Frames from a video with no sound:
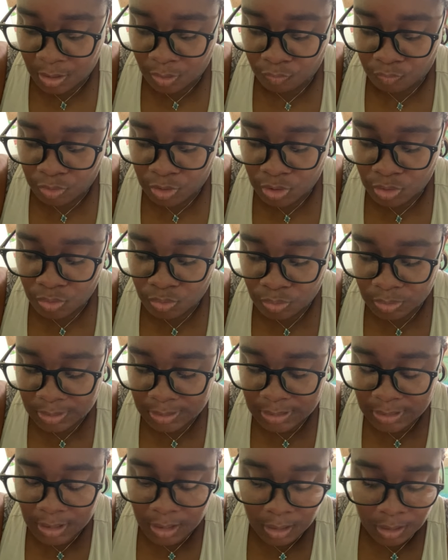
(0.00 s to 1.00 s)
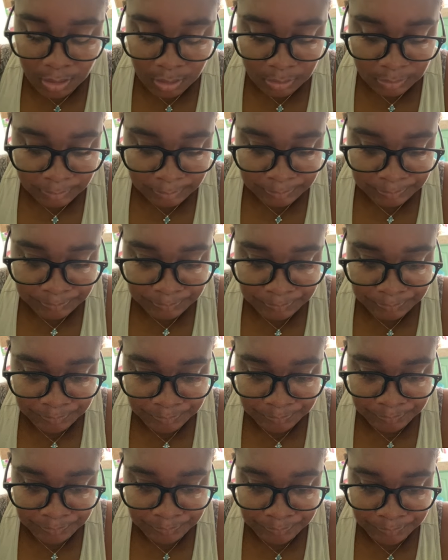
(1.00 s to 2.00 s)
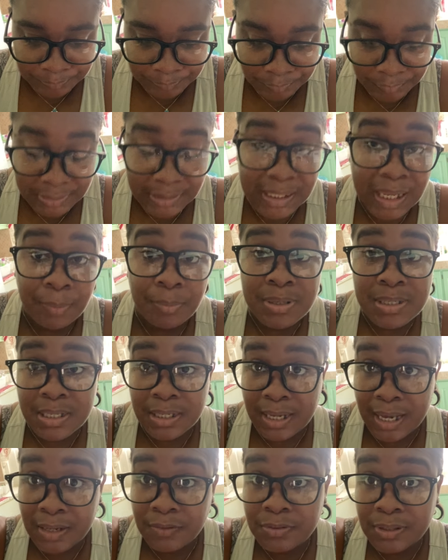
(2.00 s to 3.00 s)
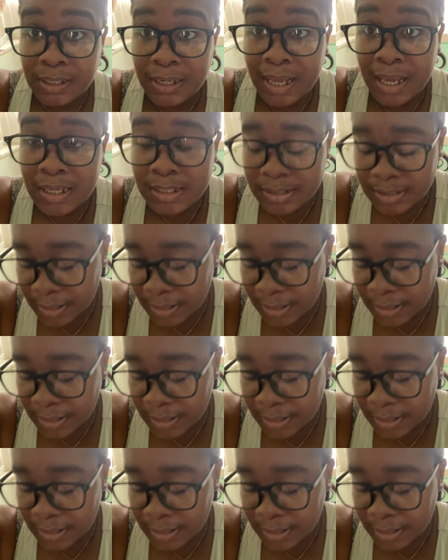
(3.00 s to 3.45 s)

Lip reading: reuse the lemons again for the last